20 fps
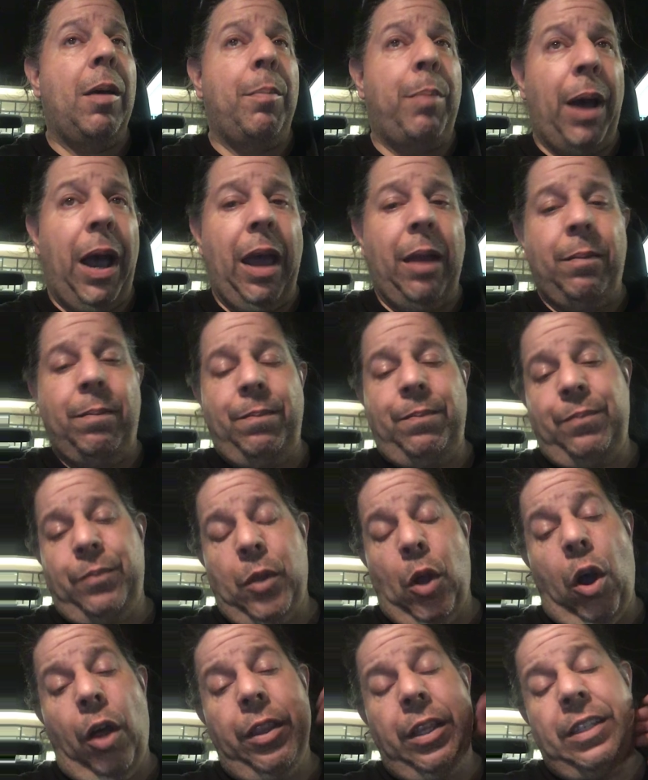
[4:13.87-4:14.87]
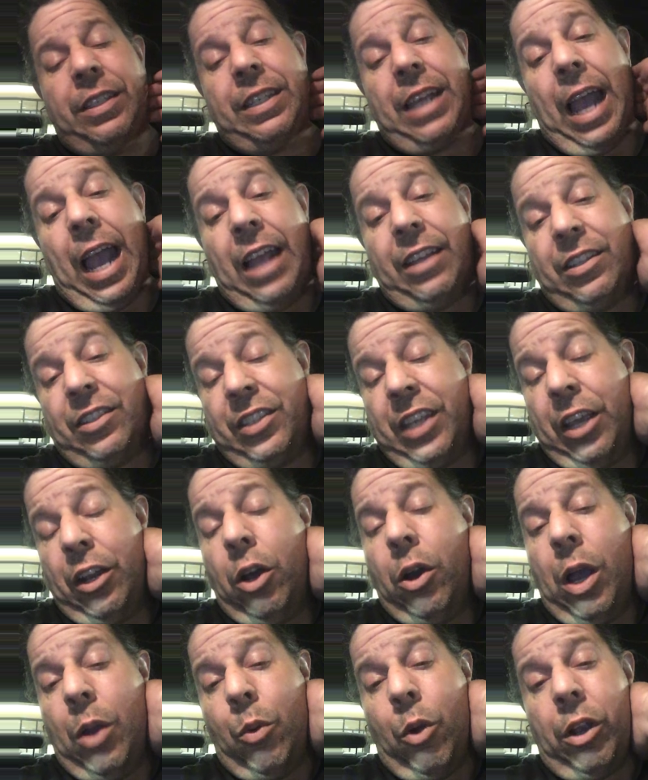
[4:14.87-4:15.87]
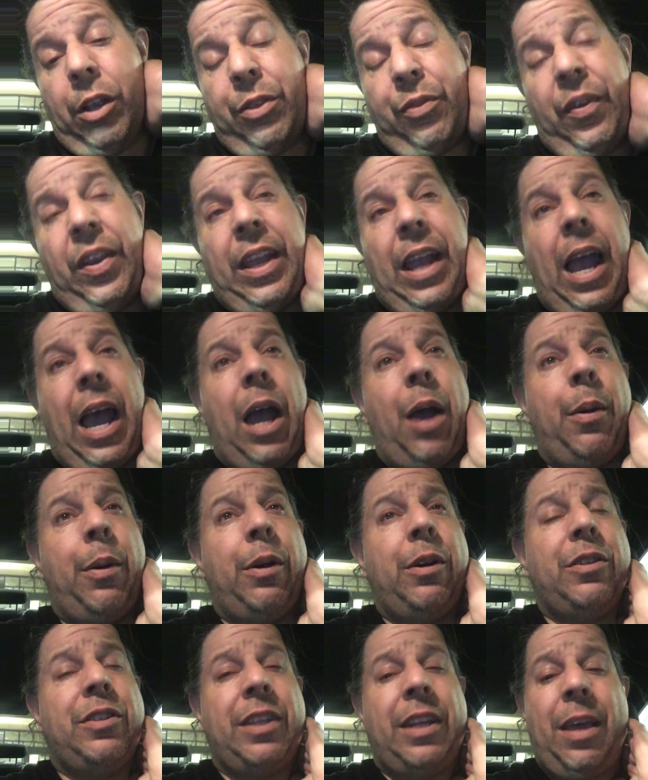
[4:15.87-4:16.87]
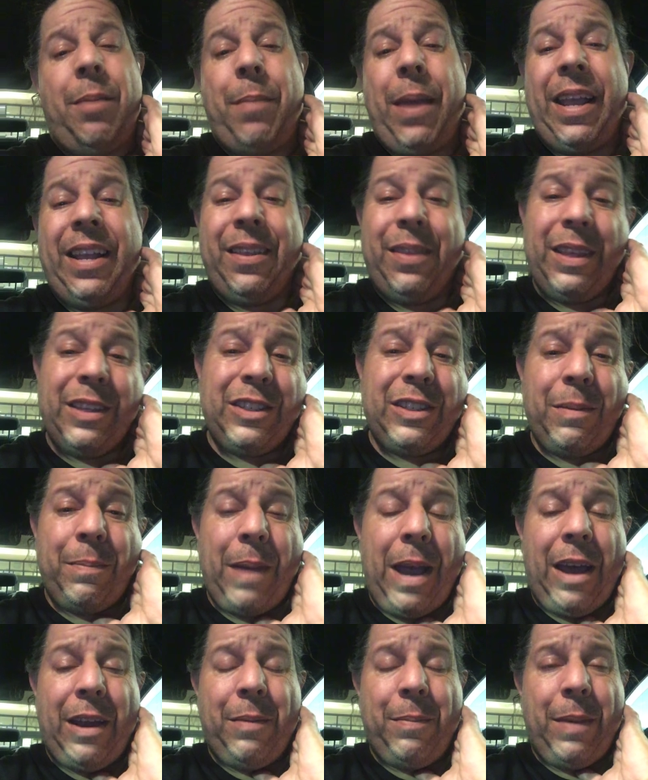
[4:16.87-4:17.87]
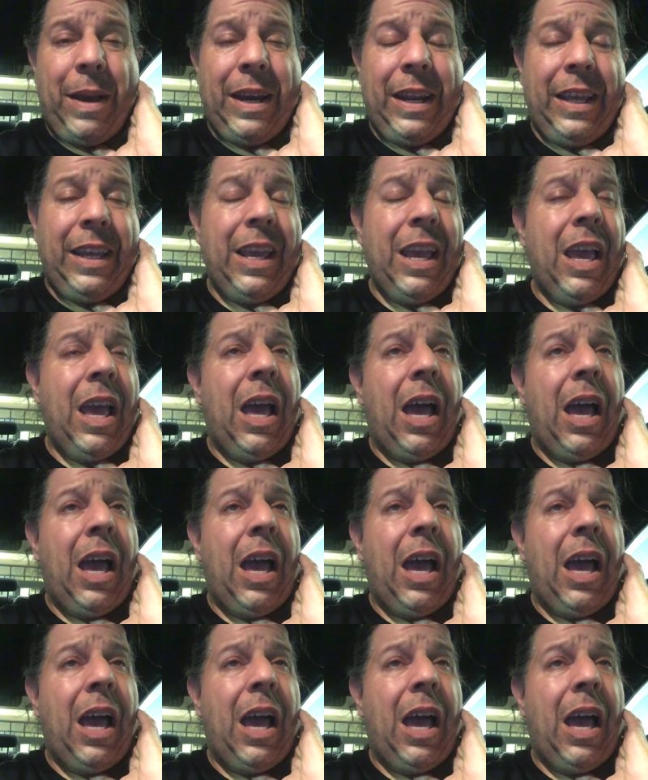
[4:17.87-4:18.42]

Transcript: But all these guys are saying, "Oh, I work 3 hours and I make this amount of money."